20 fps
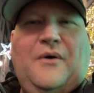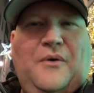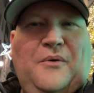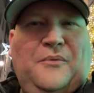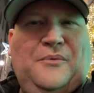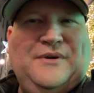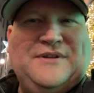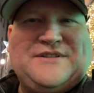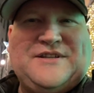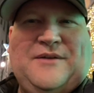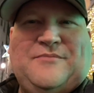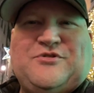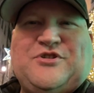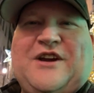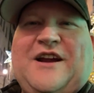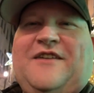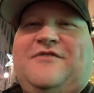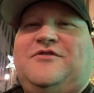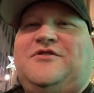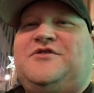What's up
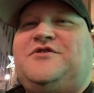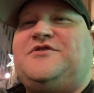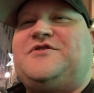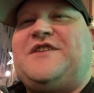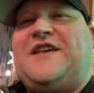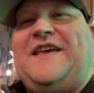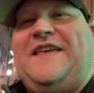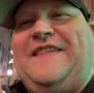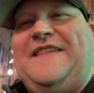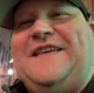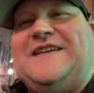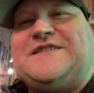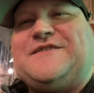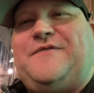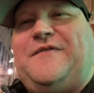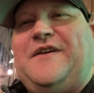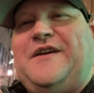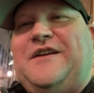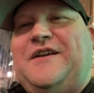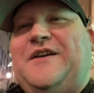travelers? In this
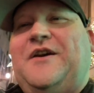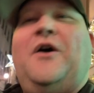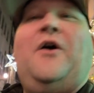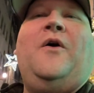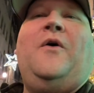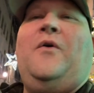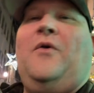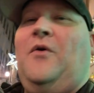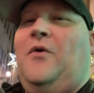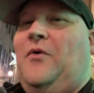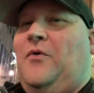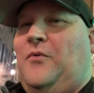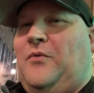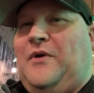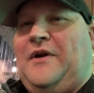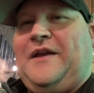video, we're